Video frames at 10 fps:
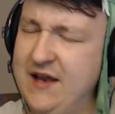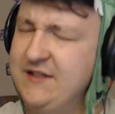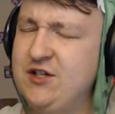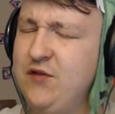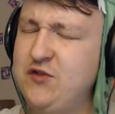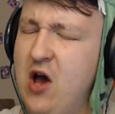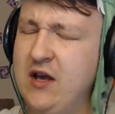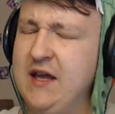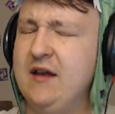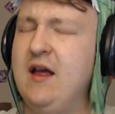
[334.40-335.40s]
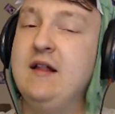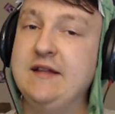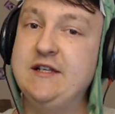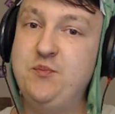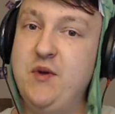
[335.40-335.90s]
that's enough talking.
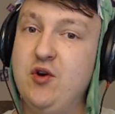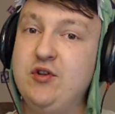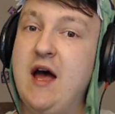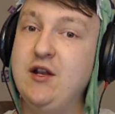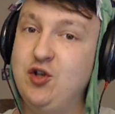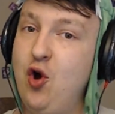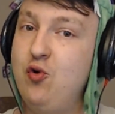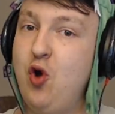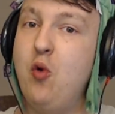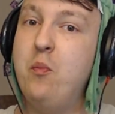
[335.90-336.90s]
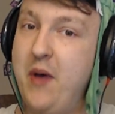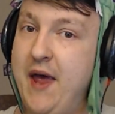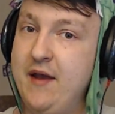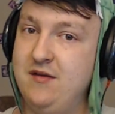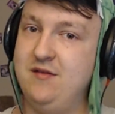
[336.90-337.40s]
Let's build a dodo pen.